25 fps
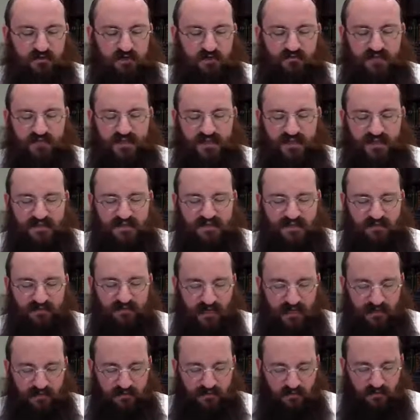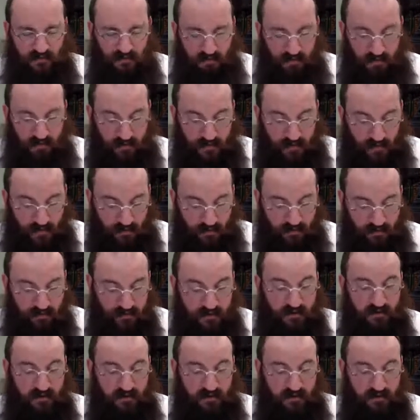of the Yetzer Hara,